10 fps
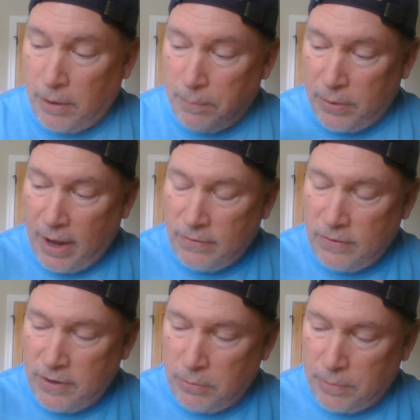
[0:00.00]
I put at the
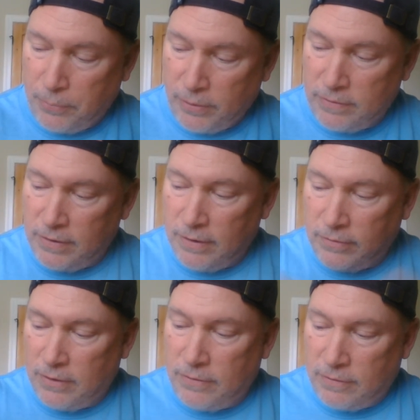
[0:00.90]
table in parentheses
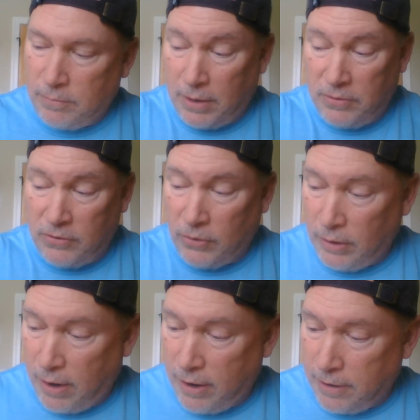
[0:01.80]
because sometimes it's
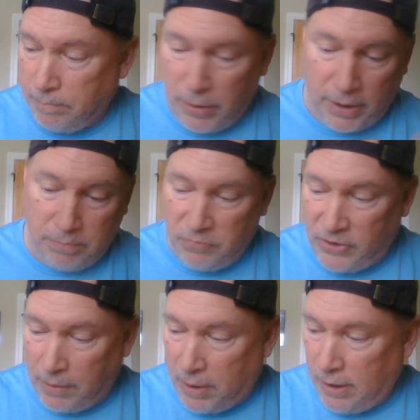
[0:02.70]
online, but
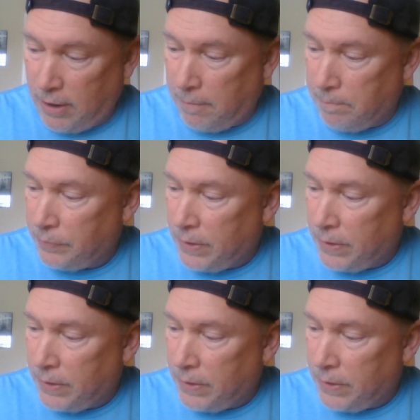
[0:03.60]
same idea.